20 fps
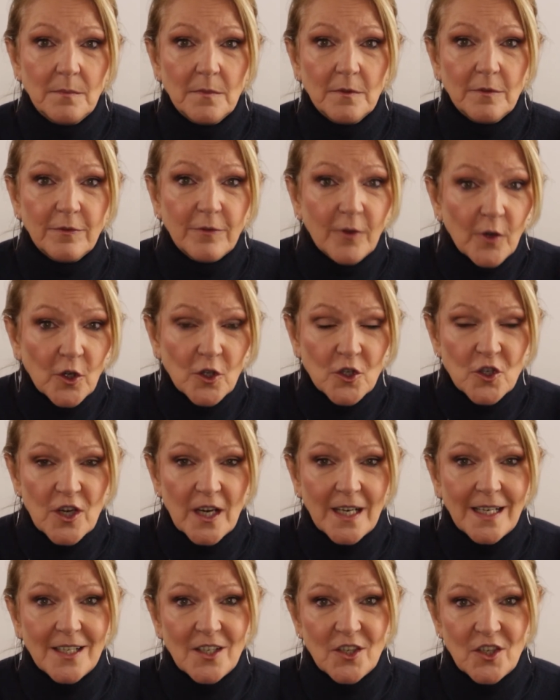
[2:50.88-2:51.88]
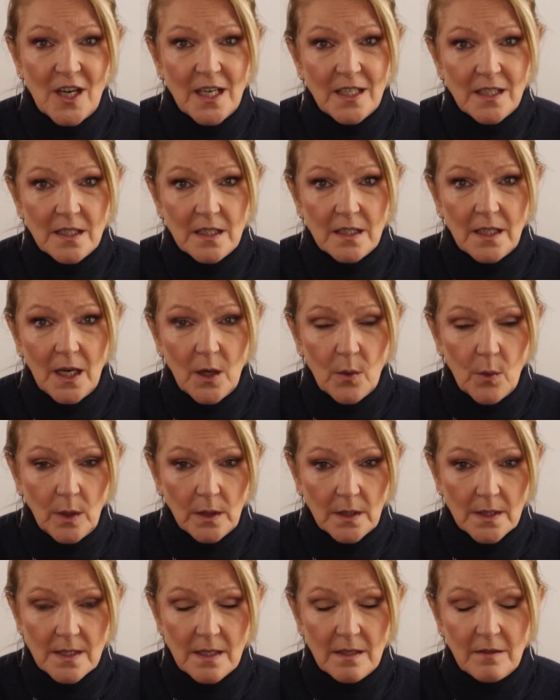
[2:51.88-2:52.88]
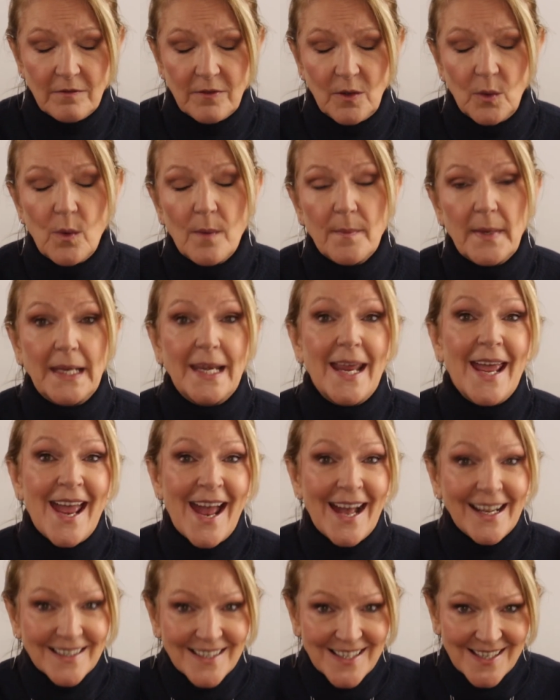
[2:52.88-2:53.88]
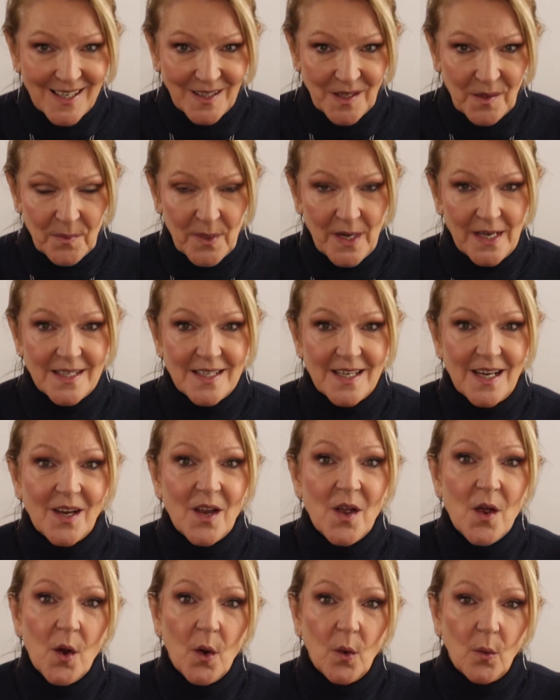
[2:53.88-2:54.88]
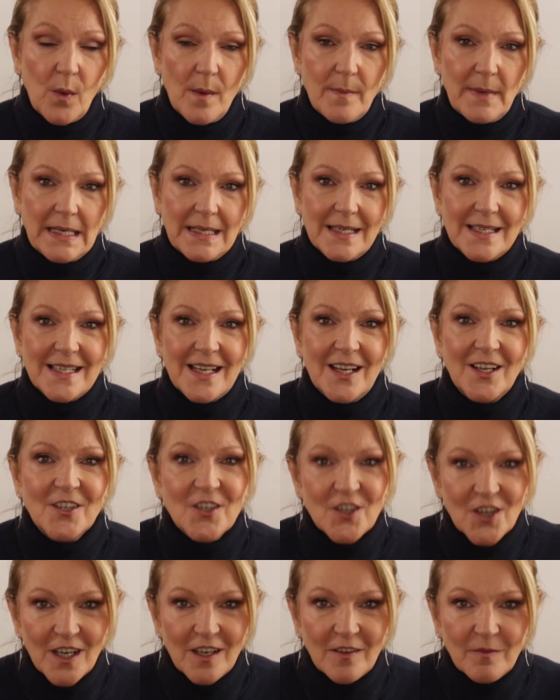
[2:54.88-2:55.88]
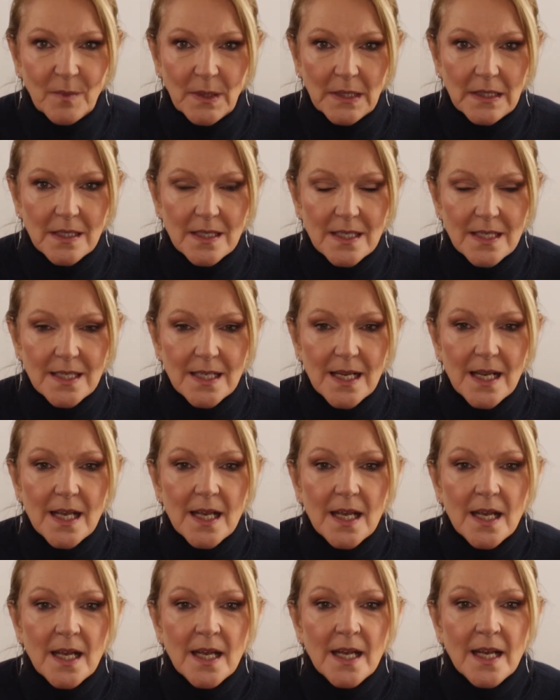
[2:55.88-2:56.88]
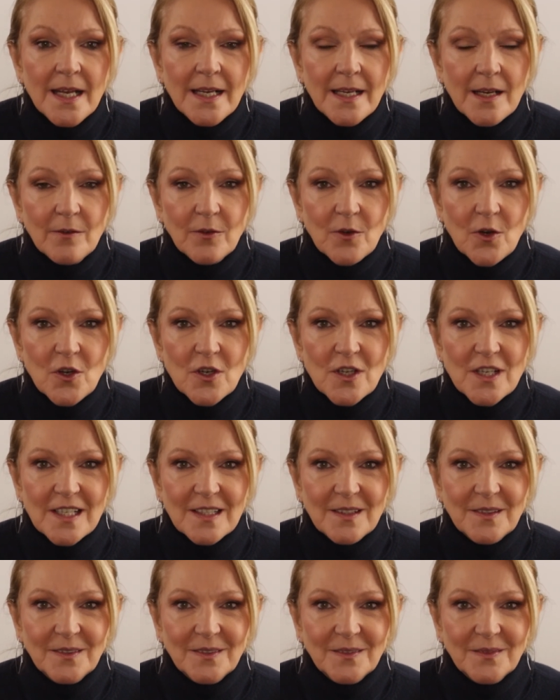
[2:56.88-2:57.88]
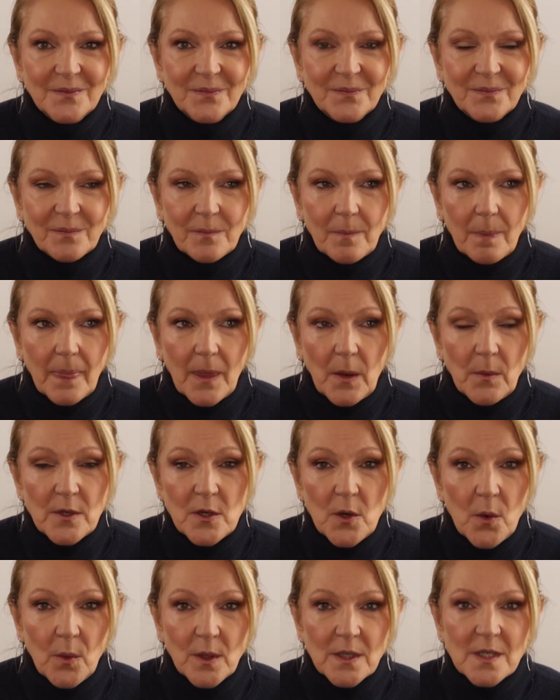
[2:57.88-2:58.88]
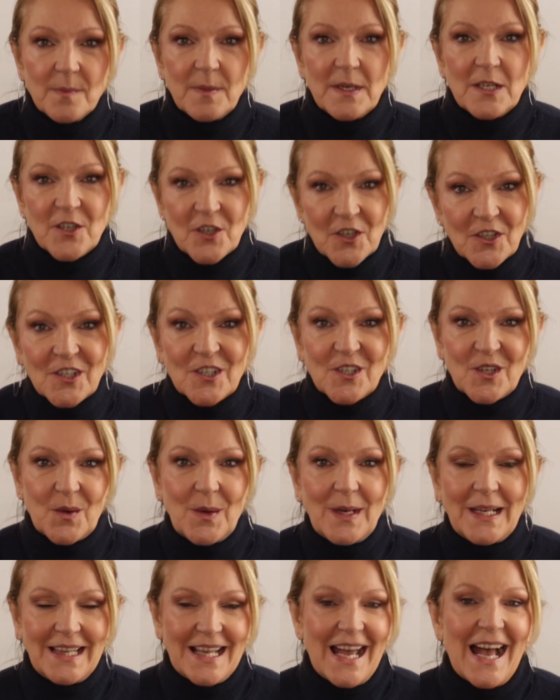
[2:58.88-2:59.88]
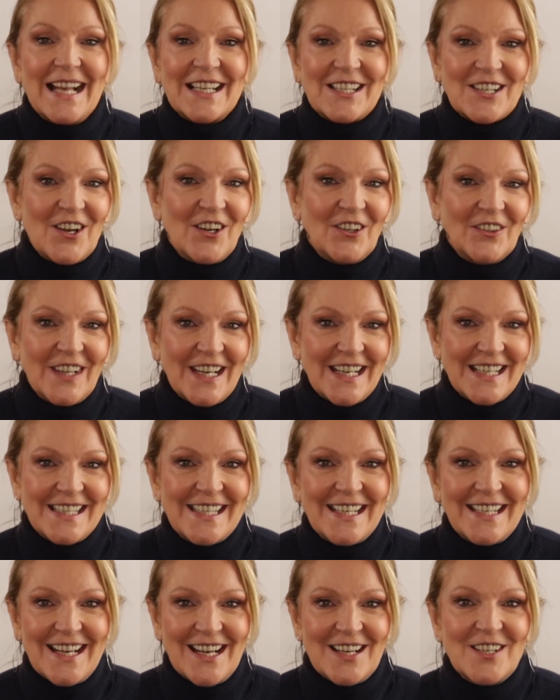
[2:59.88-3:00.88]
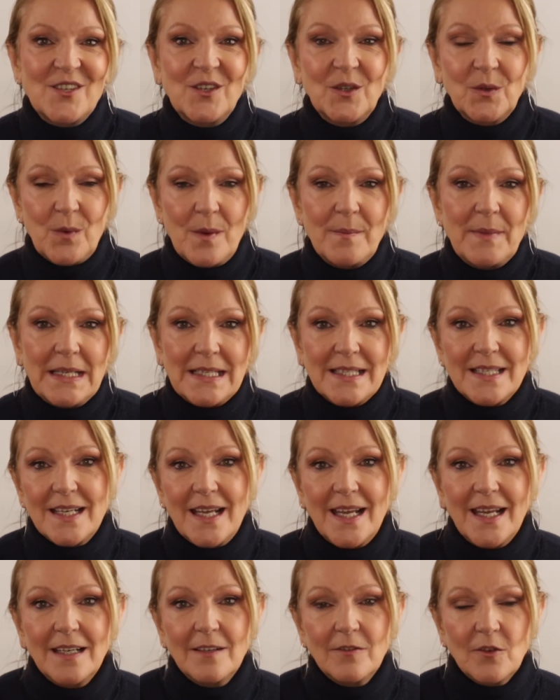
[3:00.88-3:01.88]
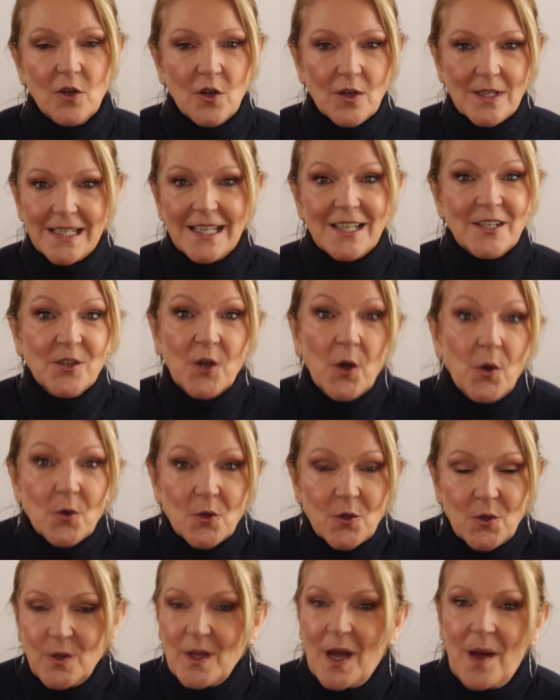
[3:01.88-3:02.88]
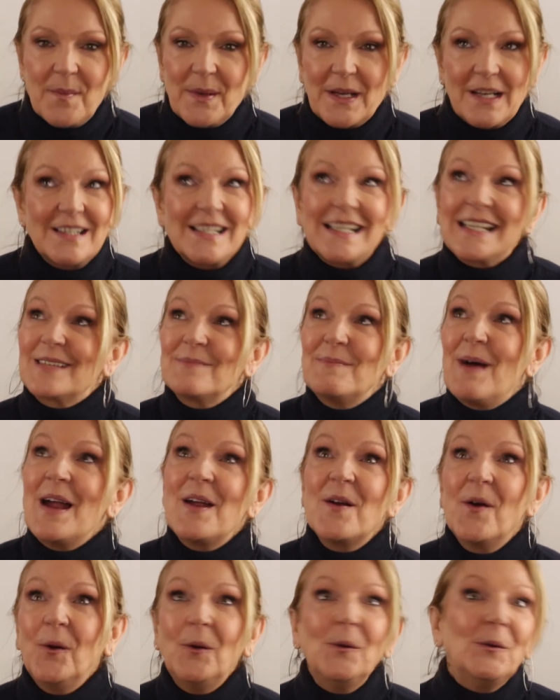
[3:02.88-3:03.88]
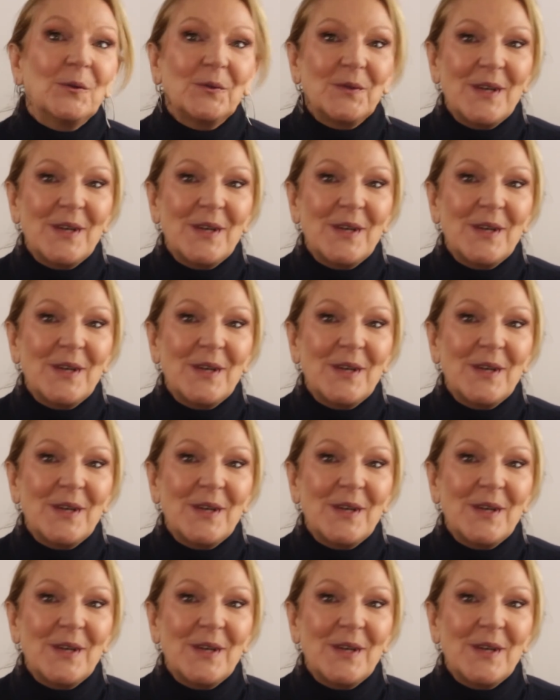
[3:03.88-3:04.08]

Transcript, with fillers: forging gender equality for women and celebrating women's achievements. Now, of course, we don't want to be just doing that on International Women's Day. And of course I don't do that because it's my whole